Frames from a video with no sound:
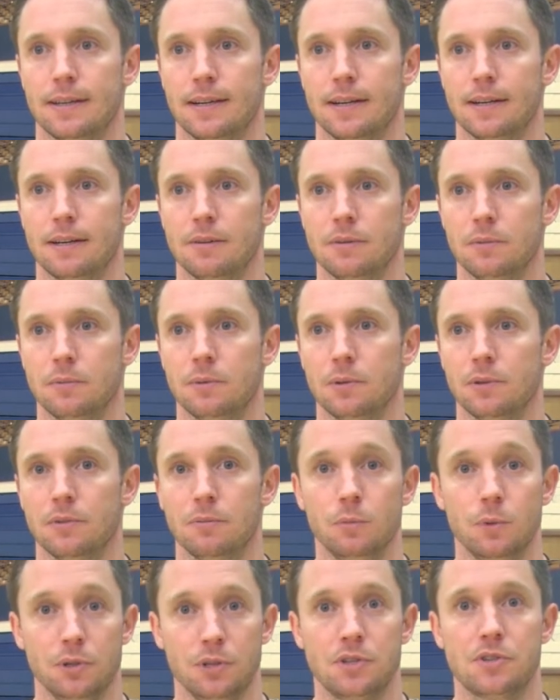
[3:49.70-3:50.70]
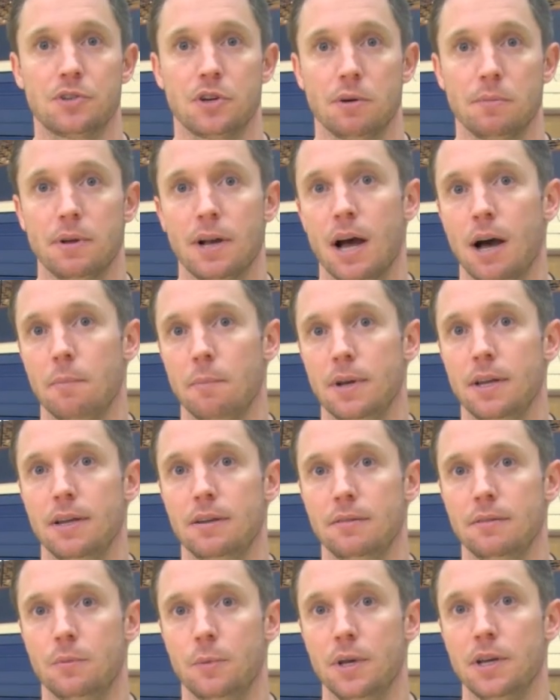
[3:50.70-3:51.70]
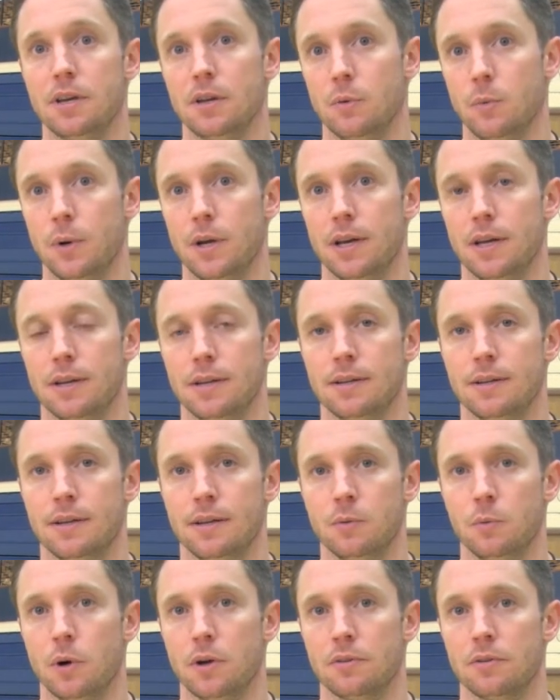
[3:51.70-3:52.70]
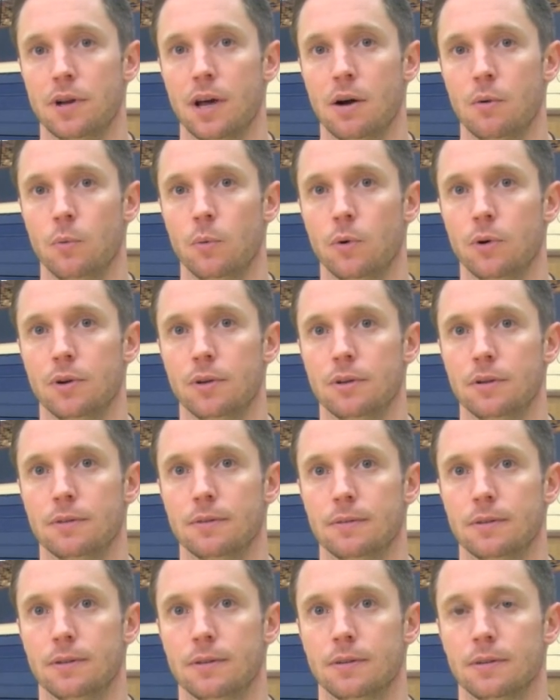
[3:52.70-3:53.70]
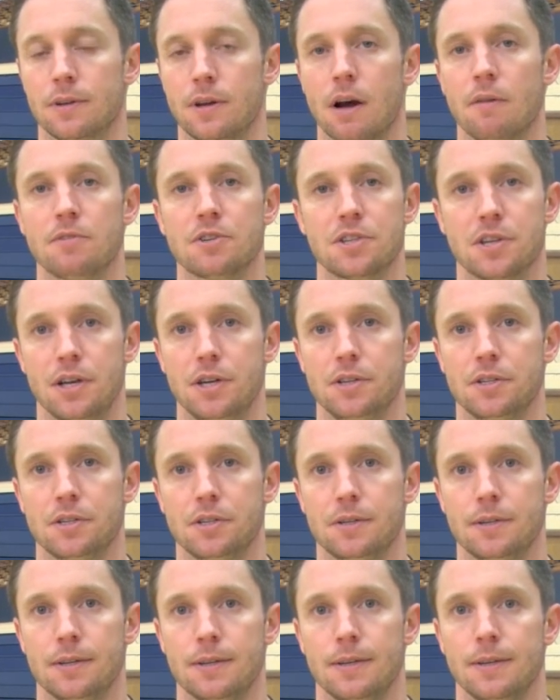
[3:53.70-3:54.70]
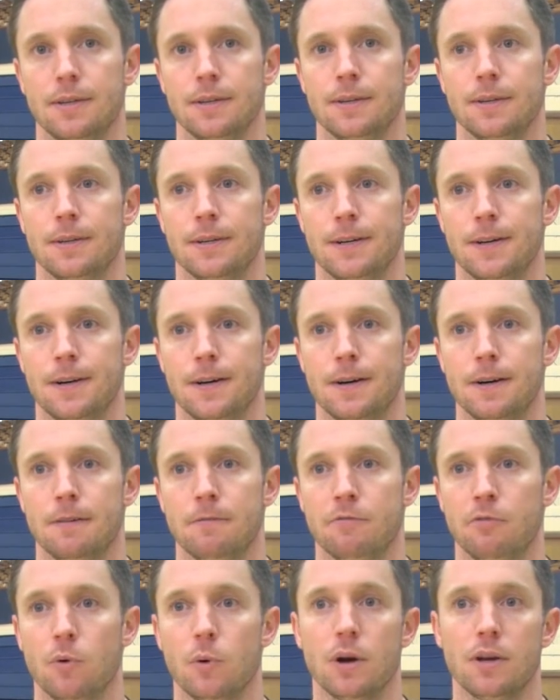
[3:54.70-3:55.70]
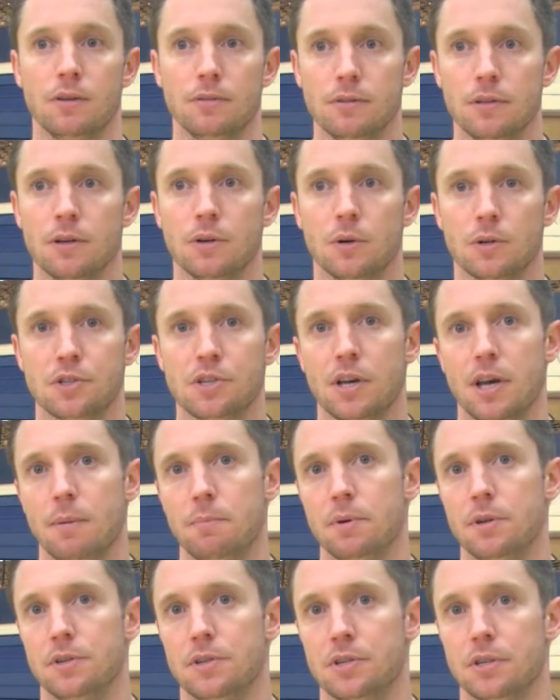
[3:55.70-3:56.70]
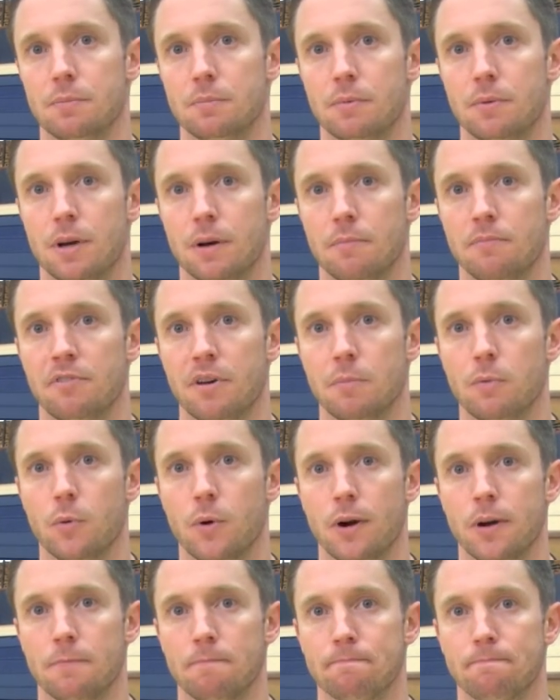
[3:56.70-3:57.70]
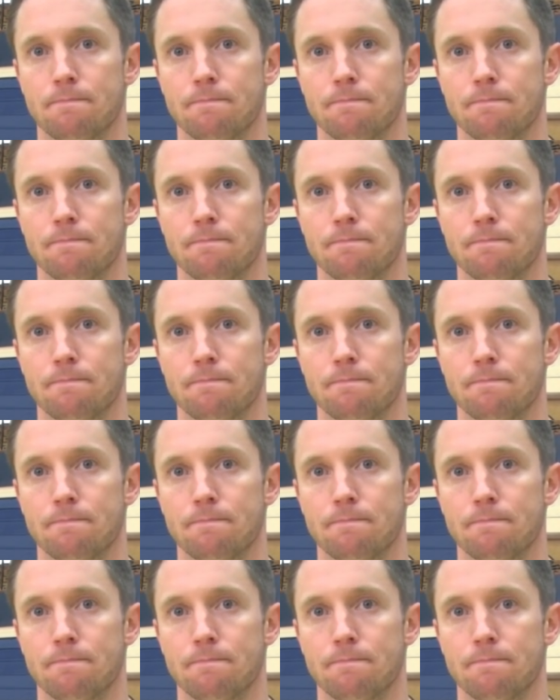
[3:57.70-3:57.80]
uh, will, will, determine how many we can win and, and whether or not we're in the, the conversation uh, for a you know a championship come February.